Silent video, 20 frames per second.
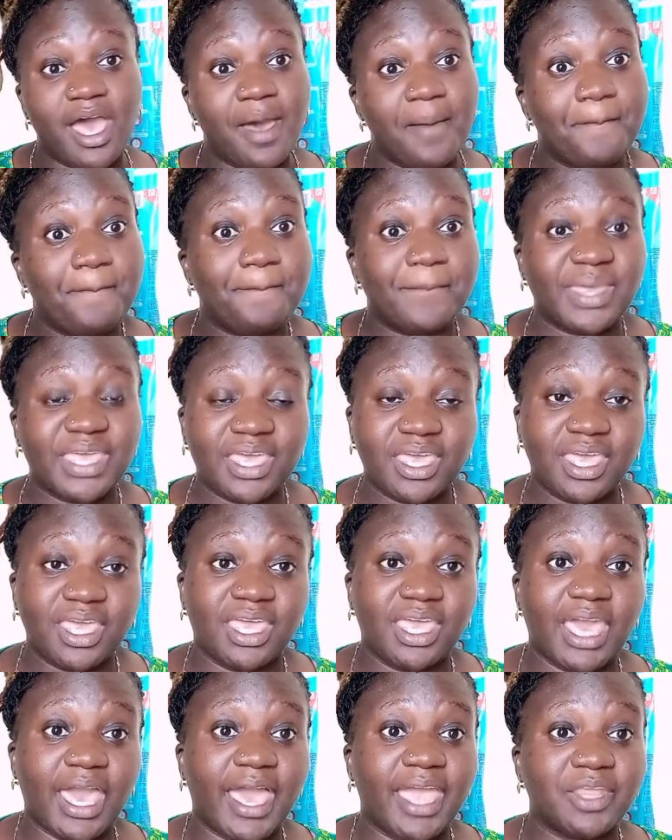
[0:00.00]

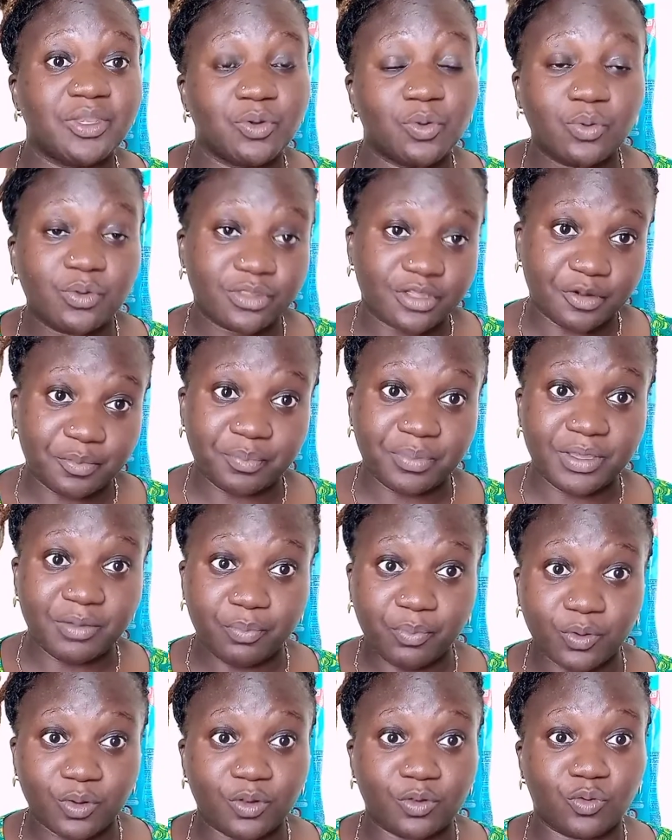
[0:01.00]
Me, I know there are
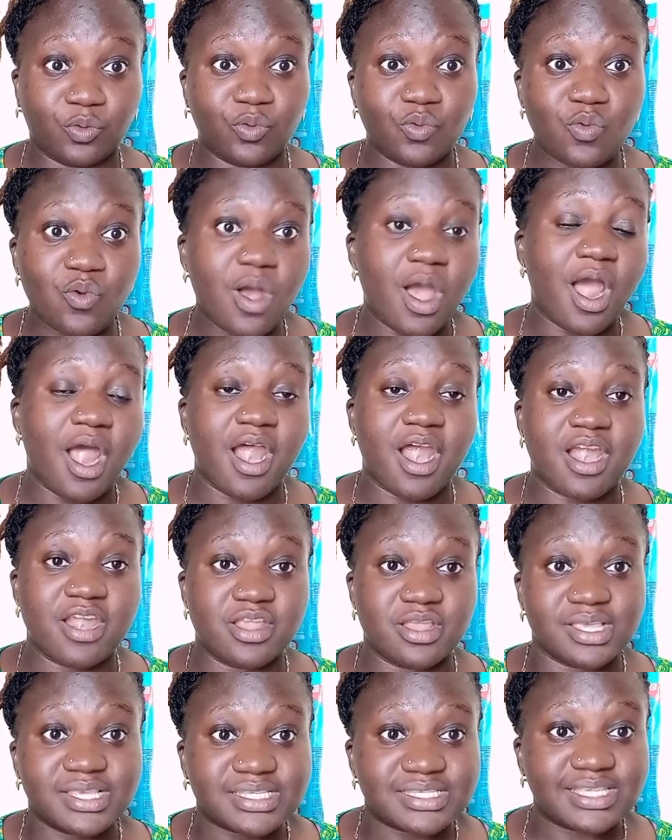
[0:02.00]
people who are
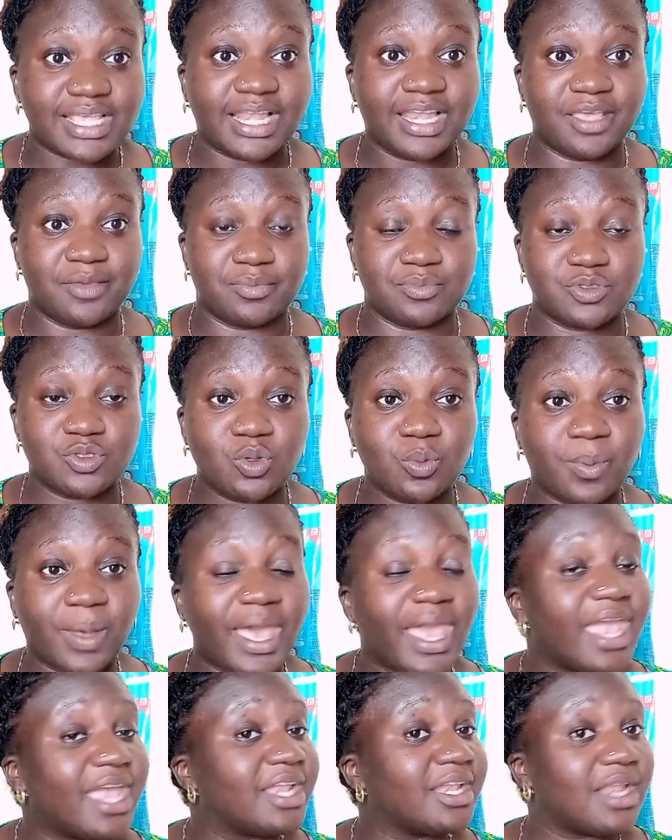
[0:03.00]
selling
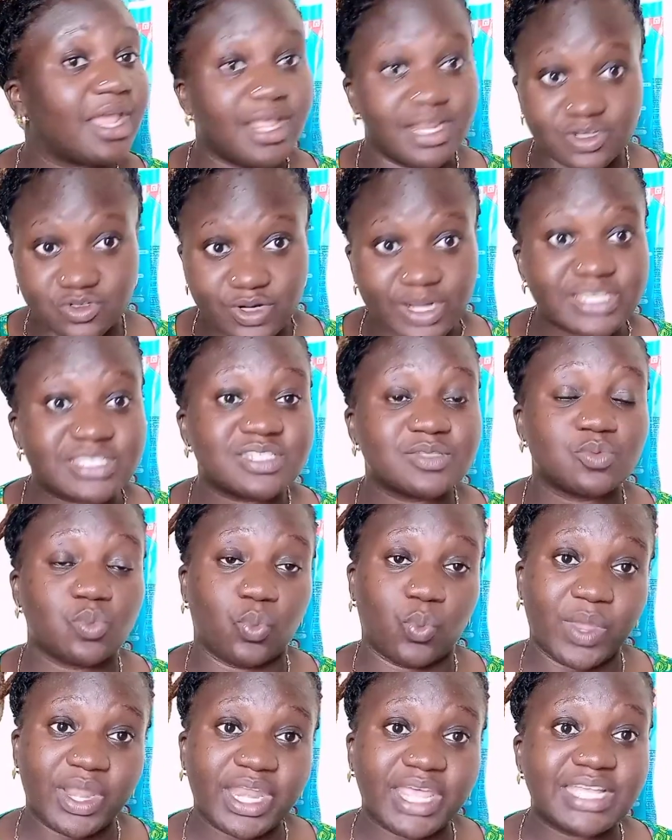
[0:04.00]
mtumba, and trust
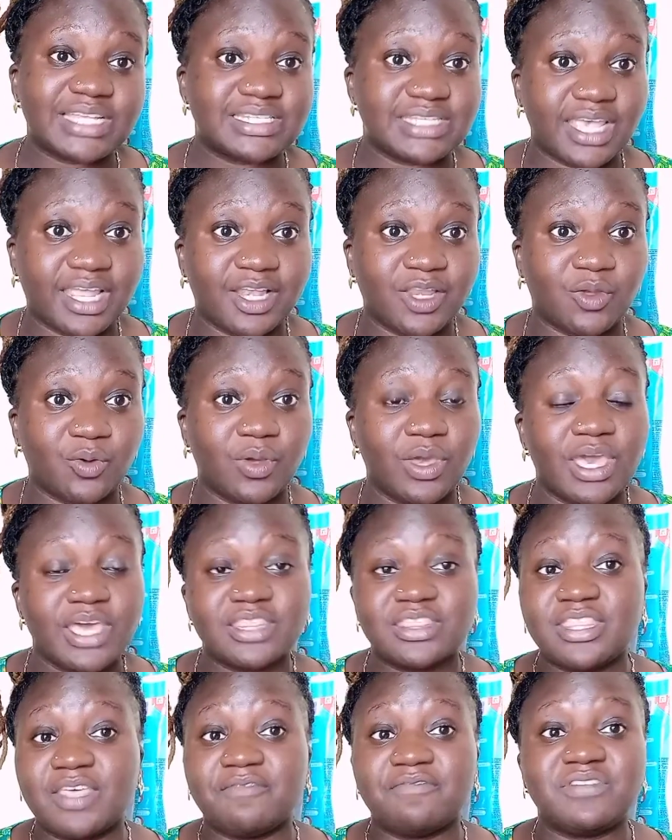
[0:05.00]
when I tell you,
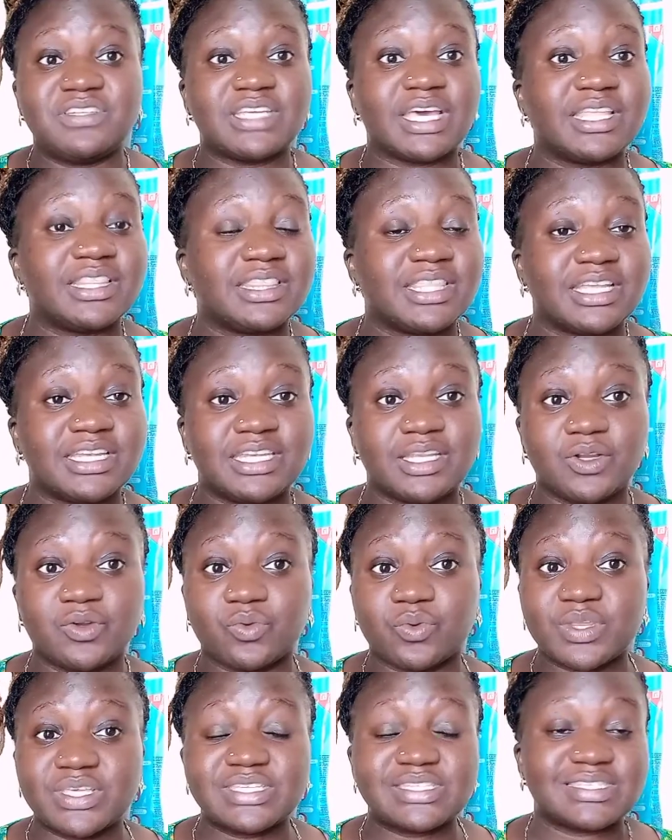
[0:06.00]
they've done their
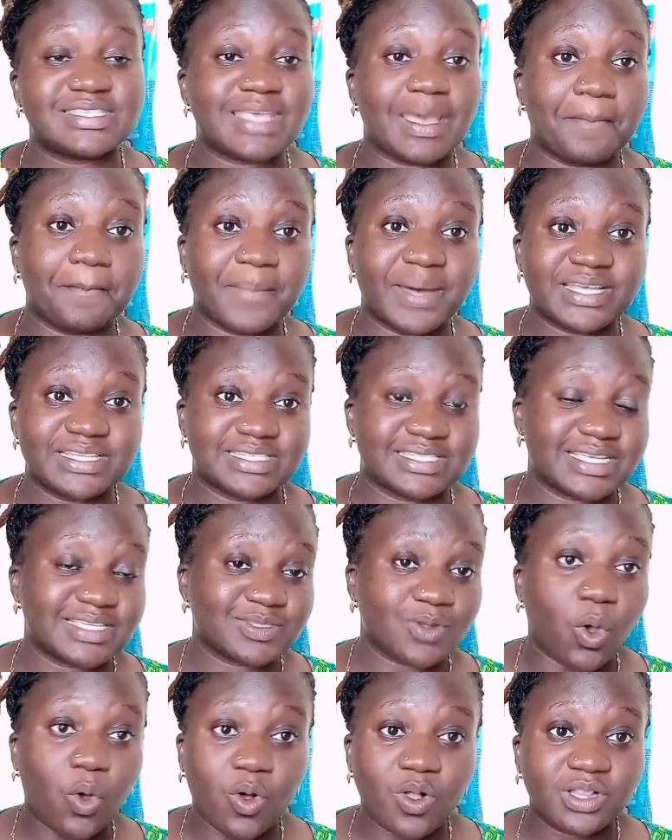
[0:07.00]
degrees, their
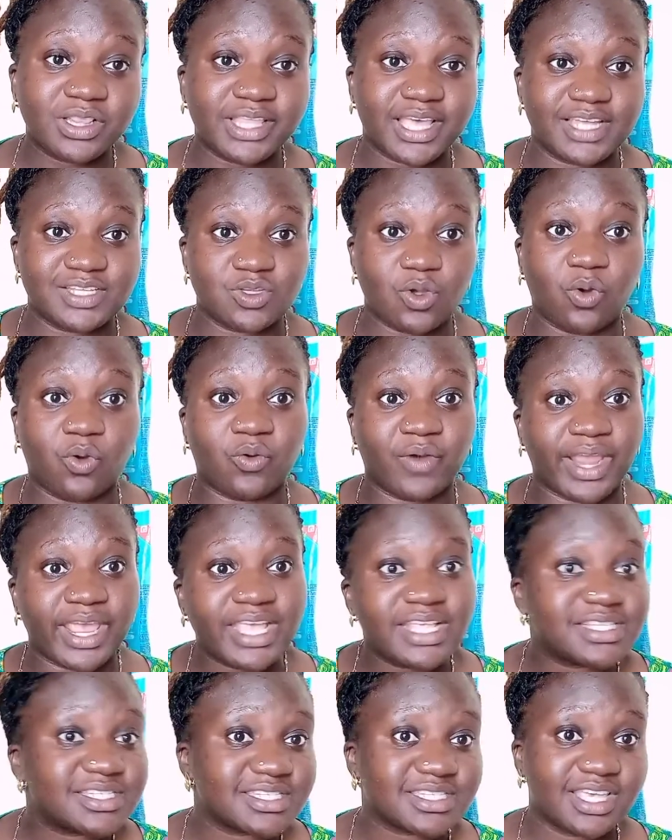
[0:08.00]
masters, all that, all
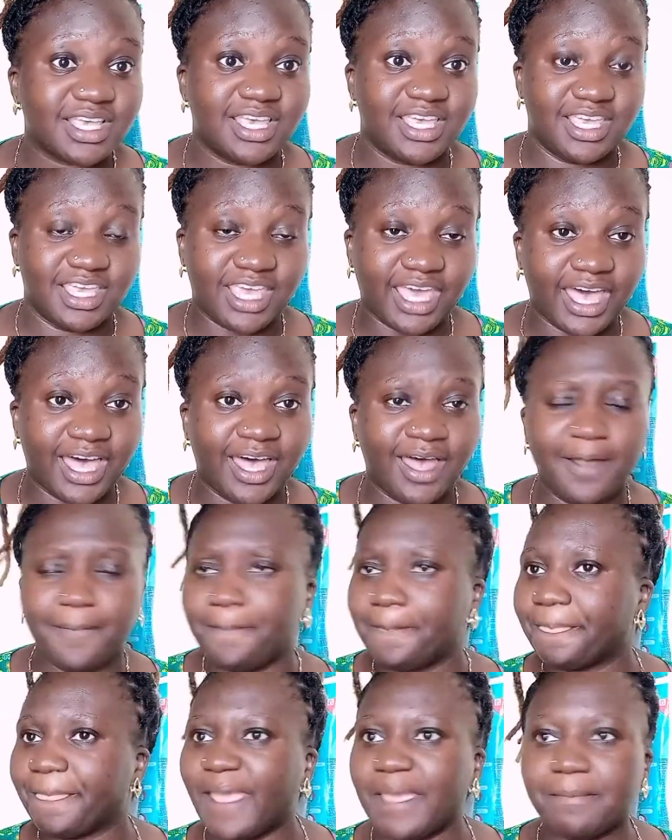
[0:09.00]
right? Yeah,
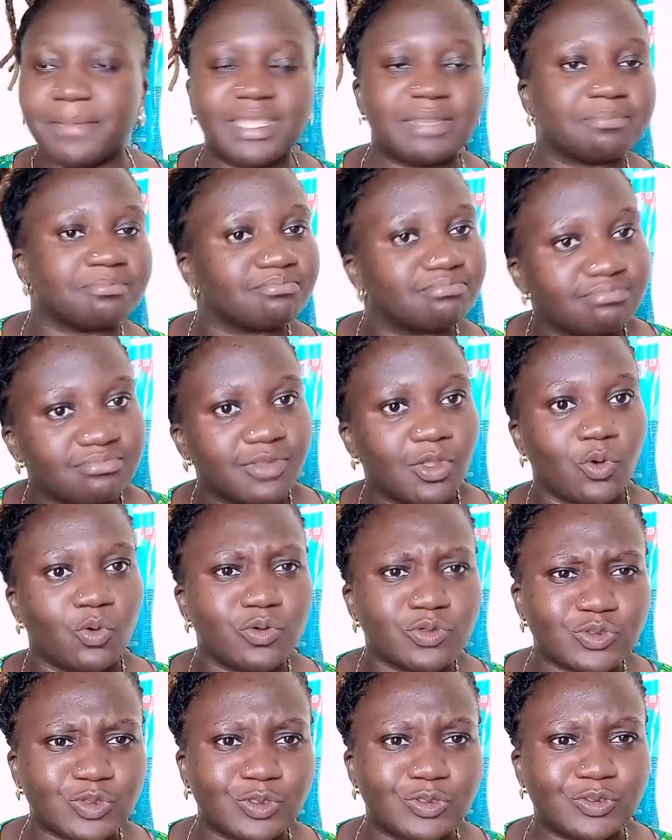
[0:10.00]
I mean,
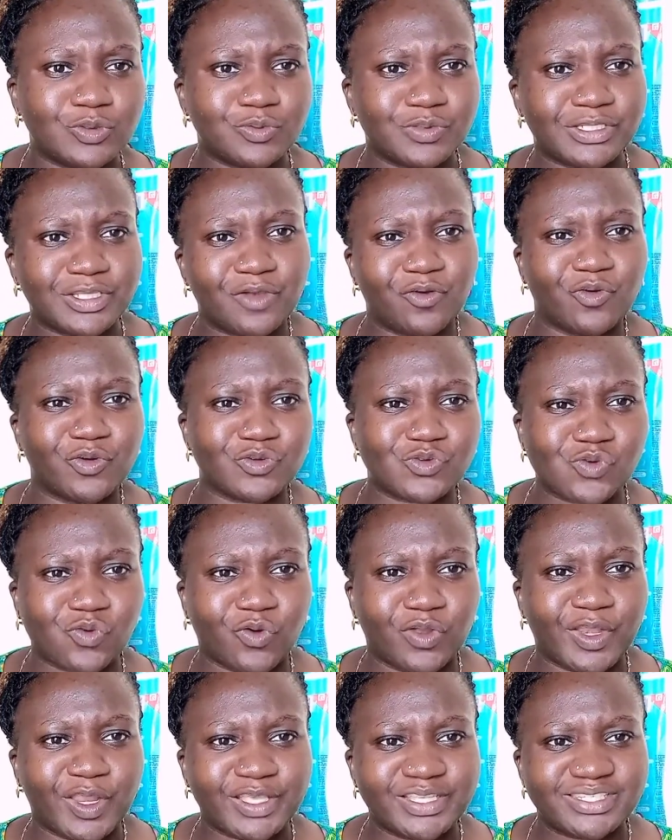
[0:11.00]
who told you we didn't go to
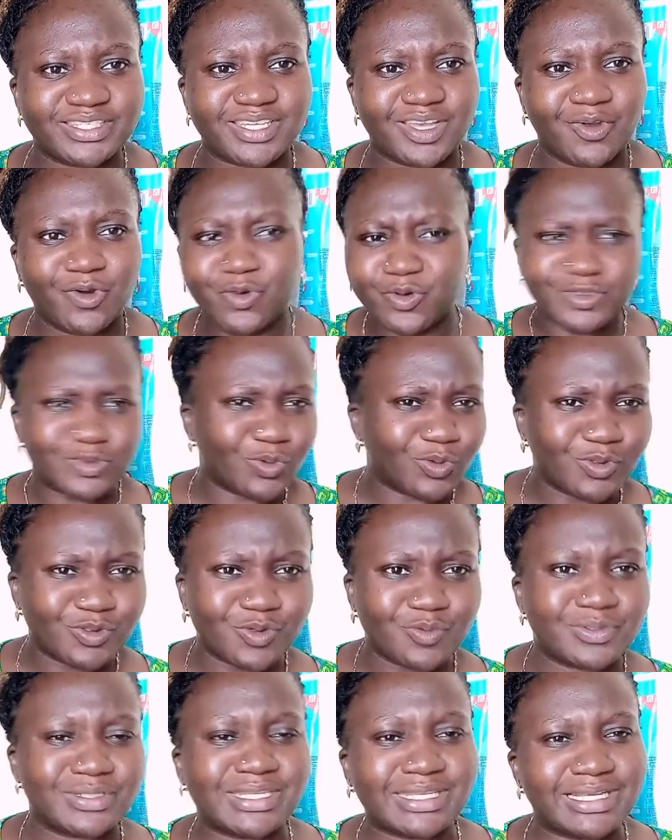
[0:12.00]
college? Who told
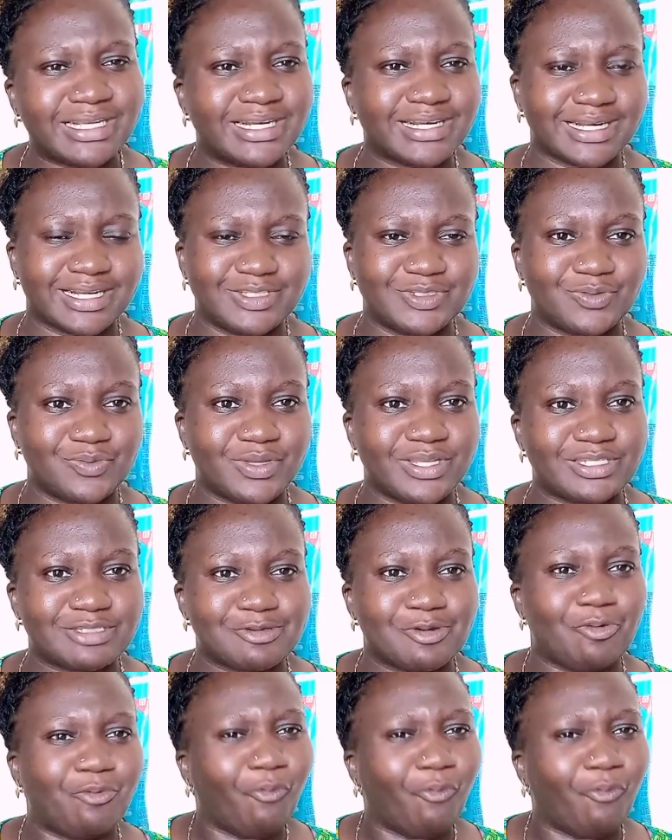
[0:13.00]
you we didn't graduate?